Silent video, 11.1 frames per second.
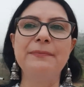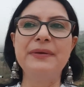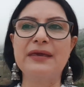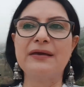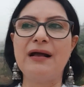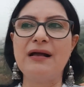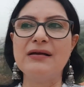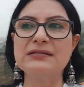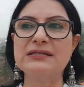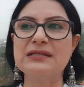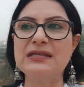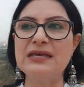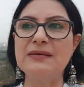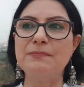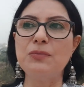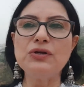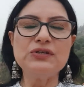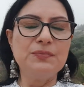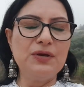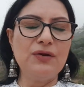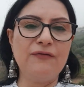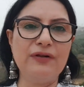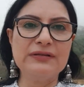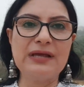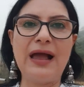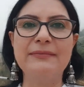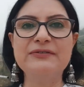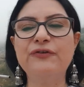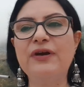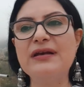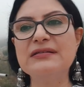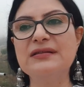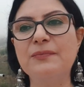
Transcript: because the most beautiful times for us,